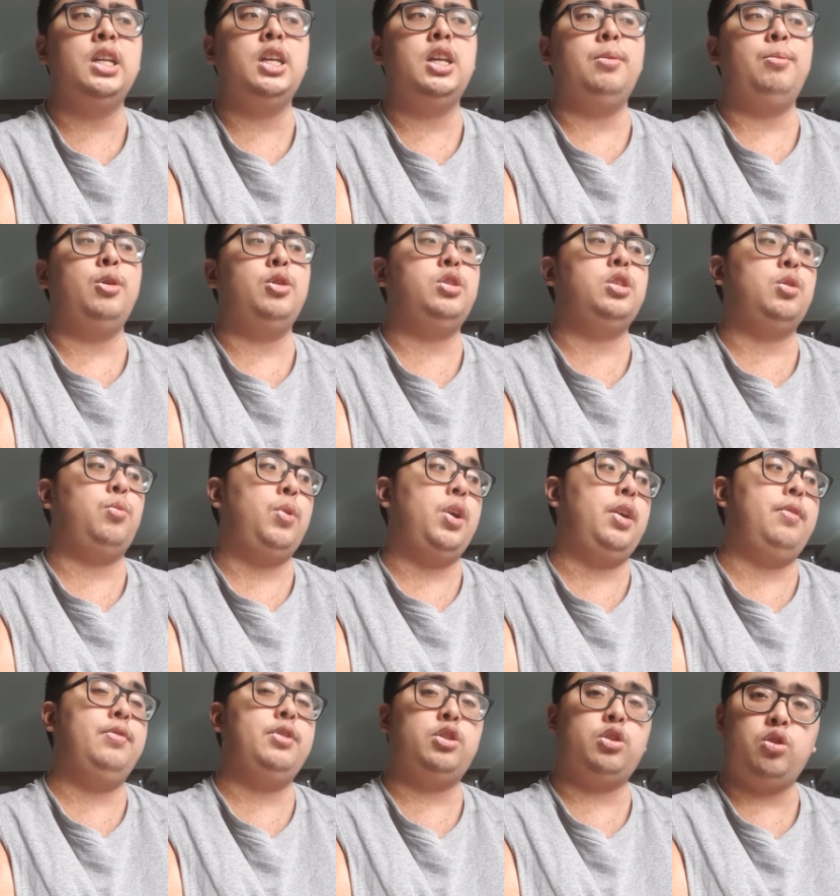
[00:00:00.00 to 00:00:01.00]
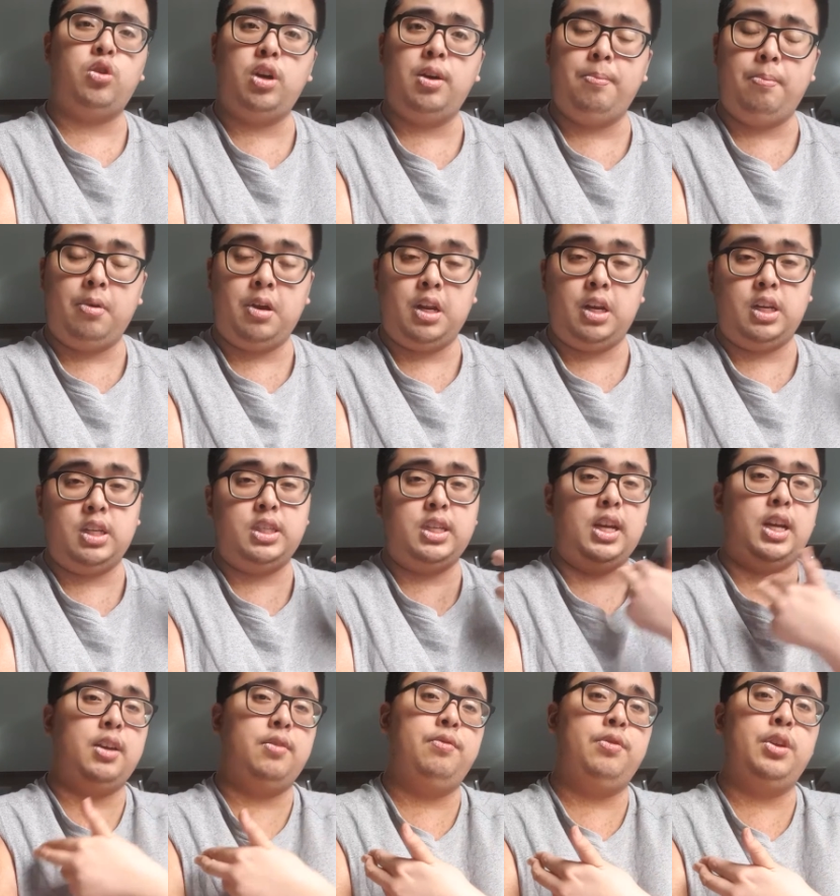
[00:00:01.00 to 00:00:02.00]
the most aware of the story, but the
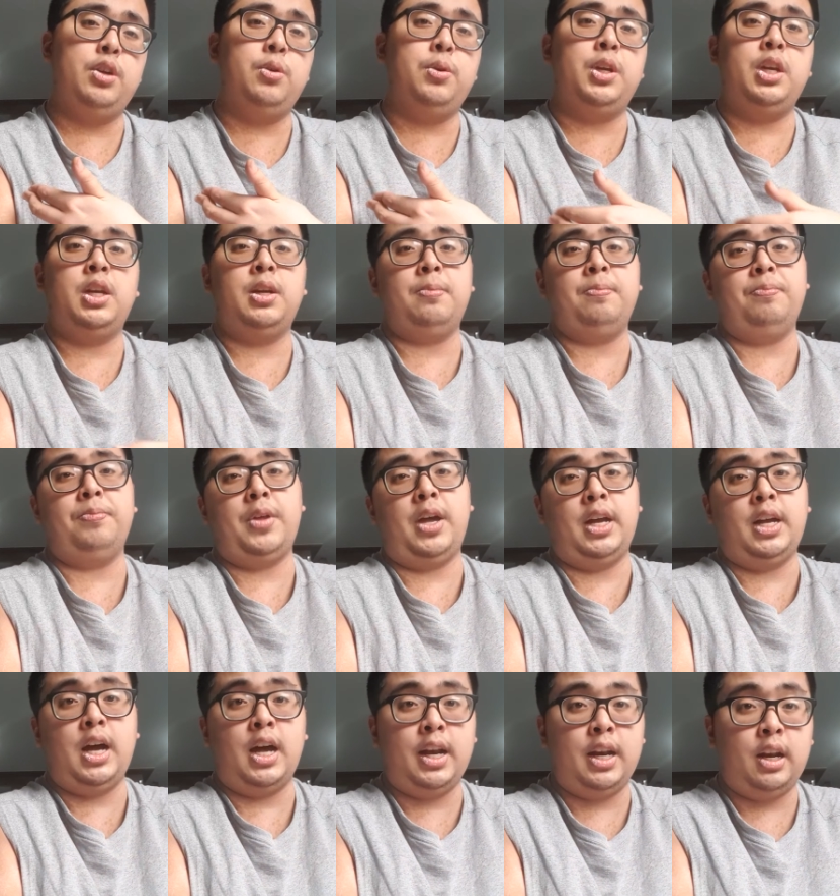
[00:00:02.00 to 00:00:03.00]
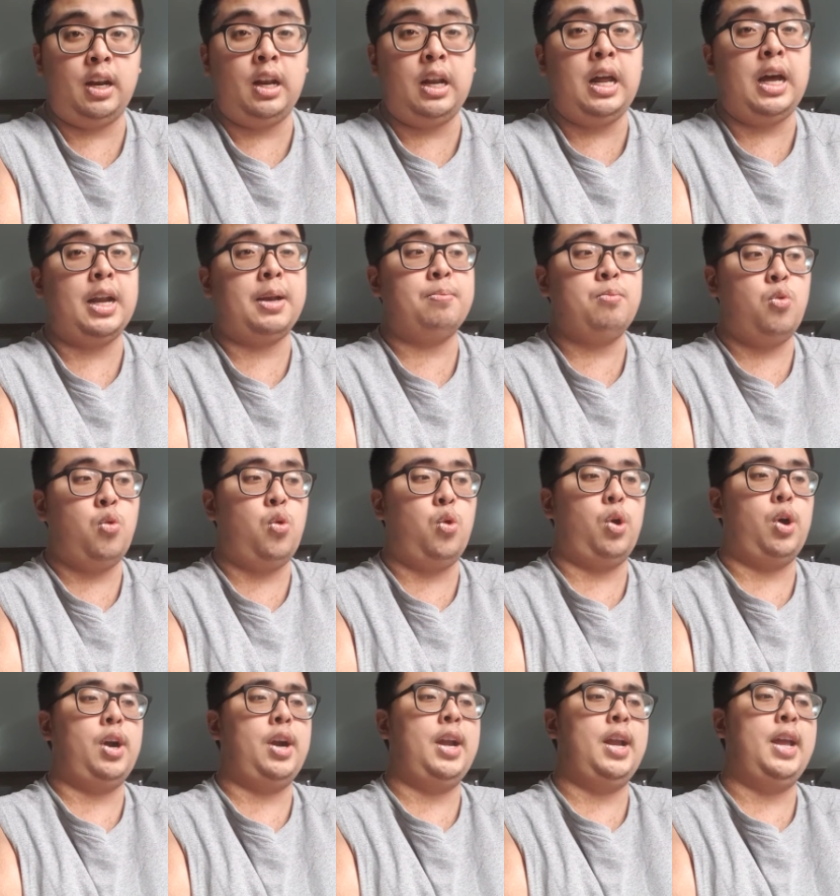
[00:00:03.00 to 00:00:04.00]
second viewing, I got it a lot
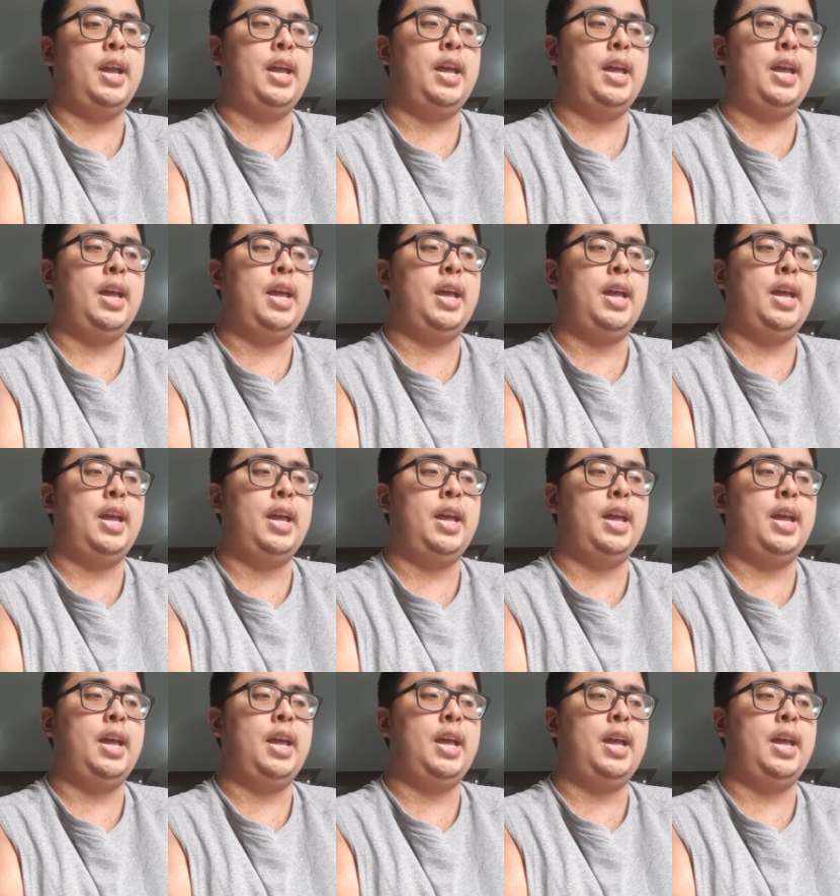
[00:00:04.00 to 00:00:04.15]
more.